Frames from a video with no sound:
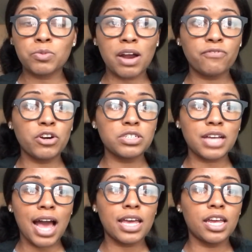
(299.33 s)
When I first
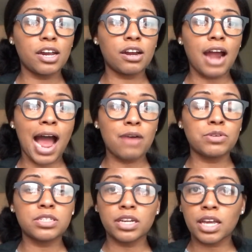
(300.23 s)
got here, I
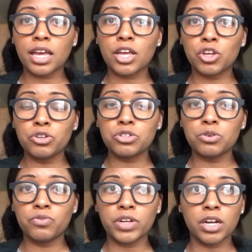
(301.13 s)
was looking at
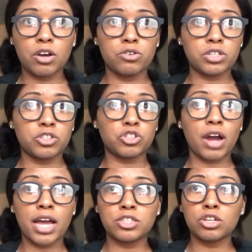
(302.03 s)
YouTube videos and
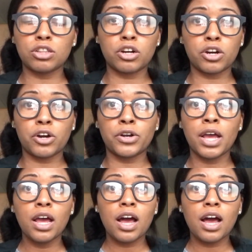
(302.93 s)
trying to learn